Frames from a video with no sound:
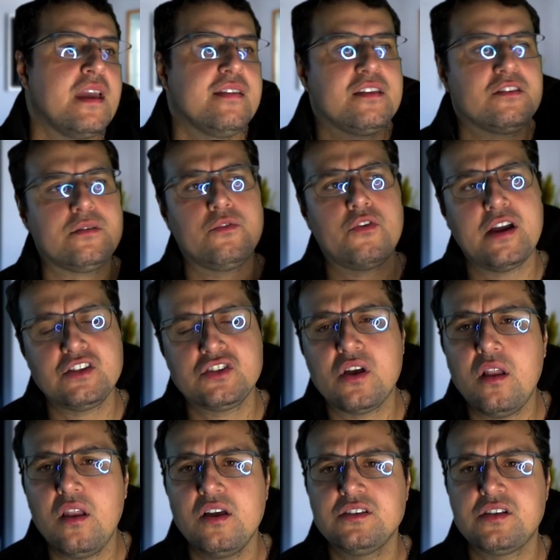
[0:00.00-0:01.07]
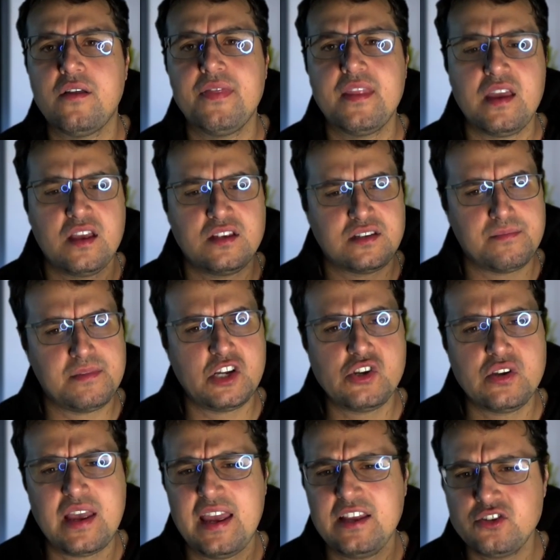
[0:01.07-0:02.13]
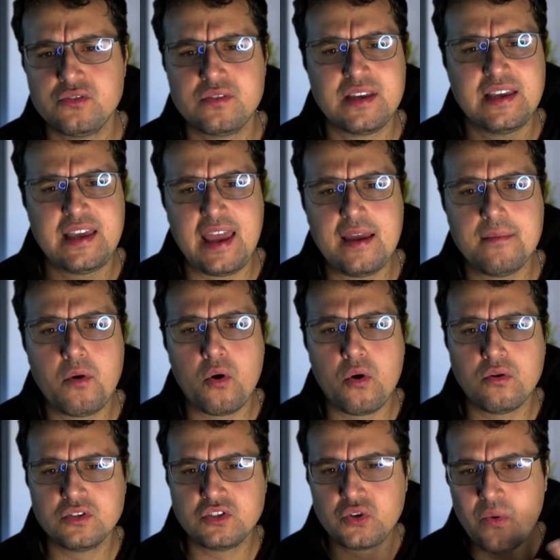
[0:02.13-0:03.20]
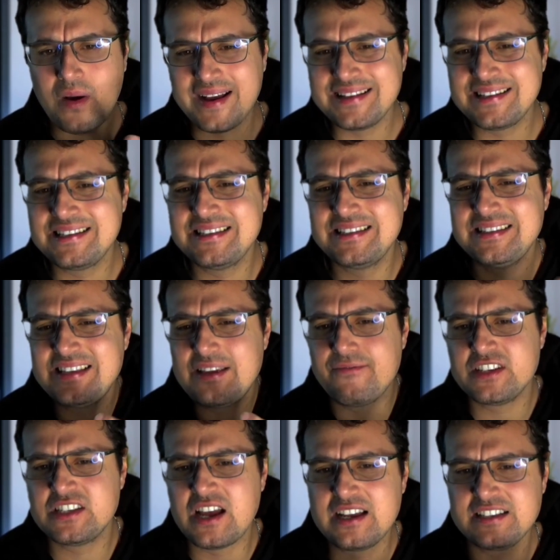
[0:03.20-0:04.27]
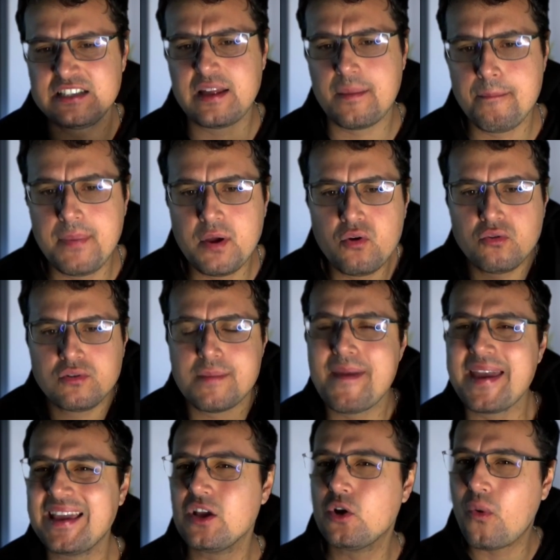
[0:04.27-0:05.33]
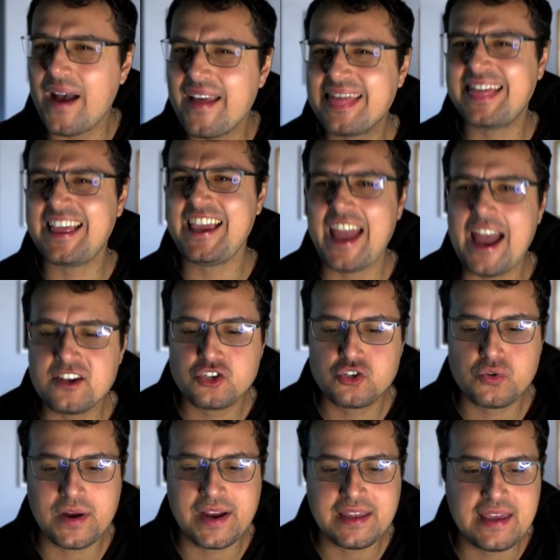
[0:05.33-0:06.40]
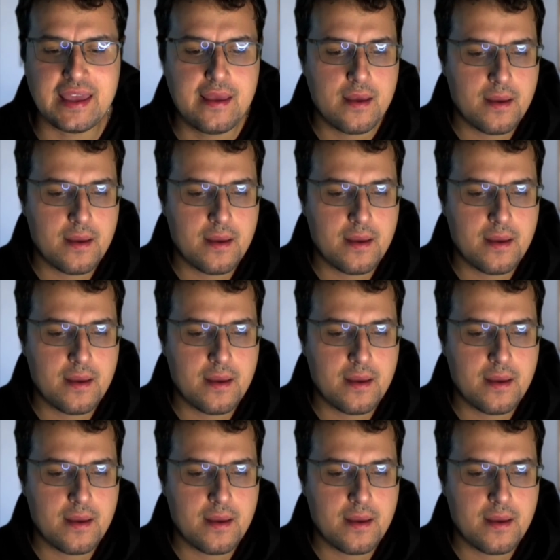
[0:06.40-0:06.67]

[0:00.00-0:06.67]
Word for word: There's some great solos on there, some interesting keyboards, quite synthesizers that build and make it quite theatric.